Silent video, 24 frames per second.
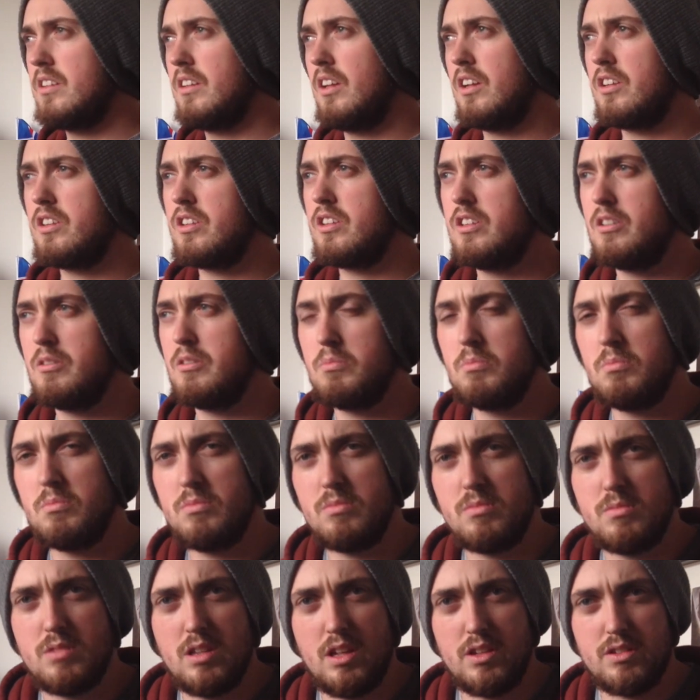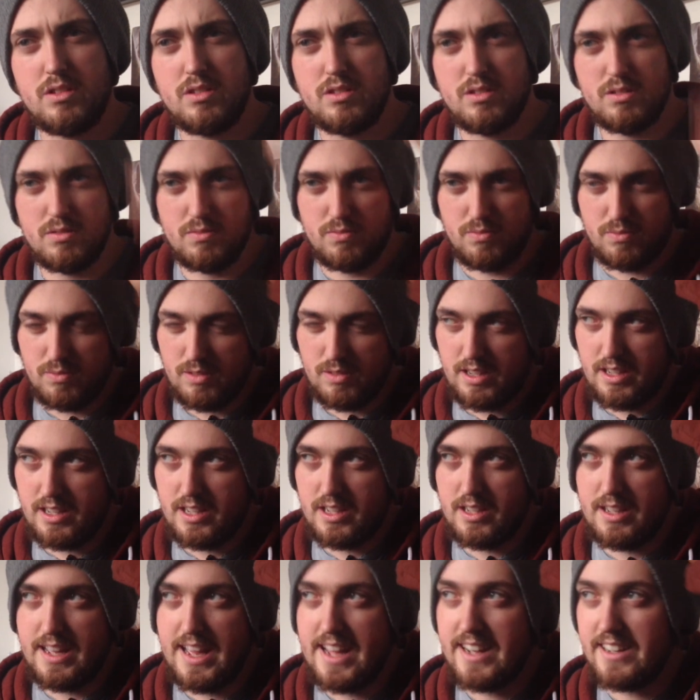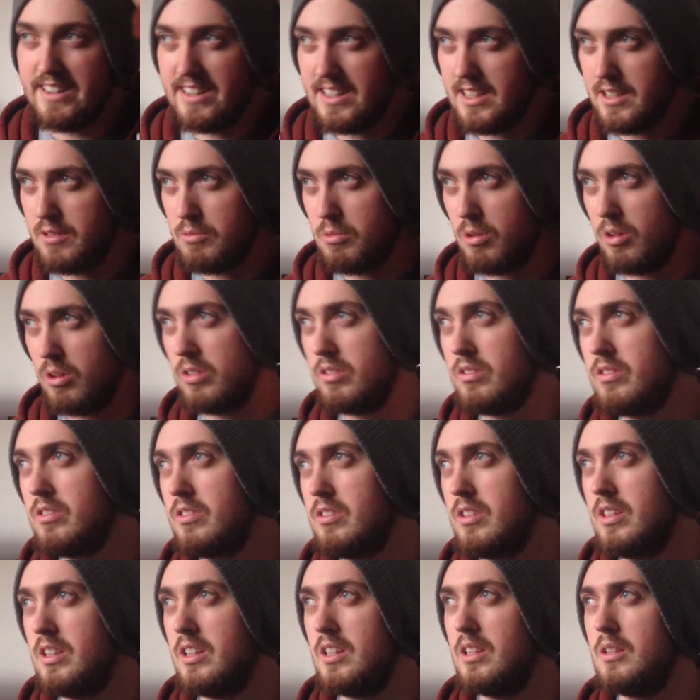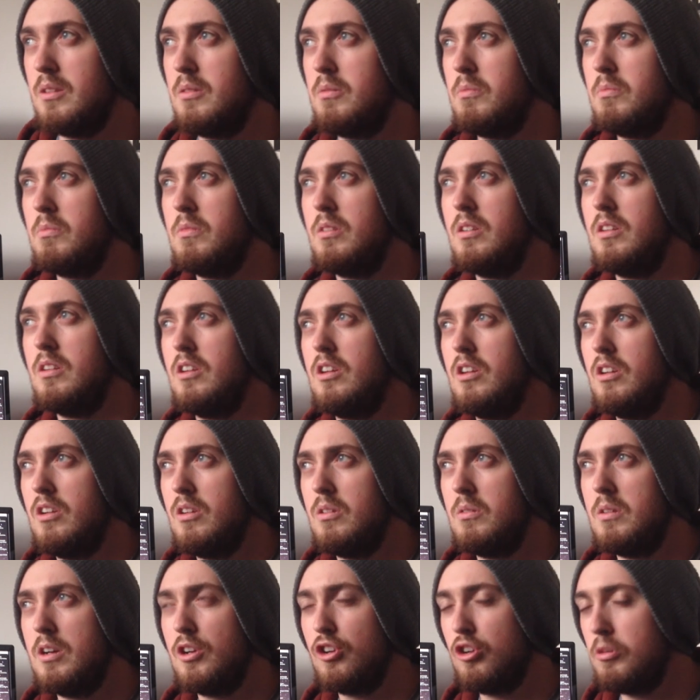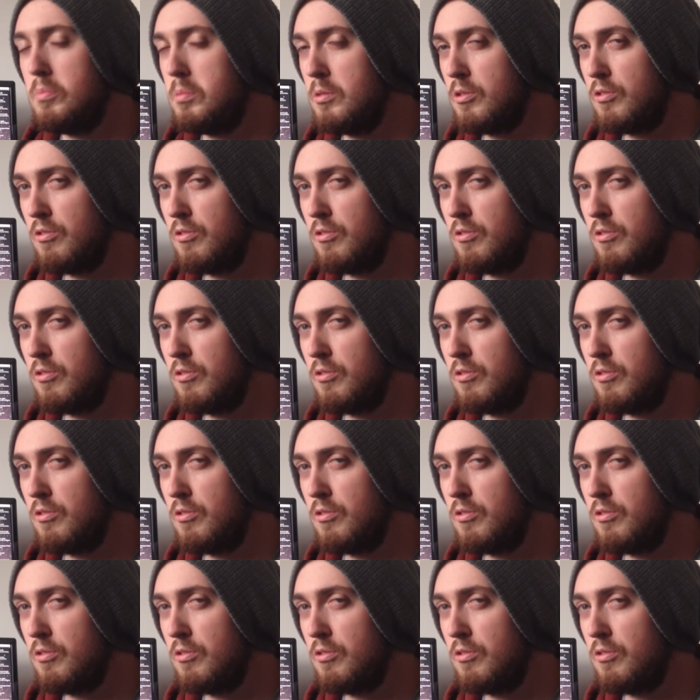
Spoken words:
a lot of them, lots of ND ones, a couple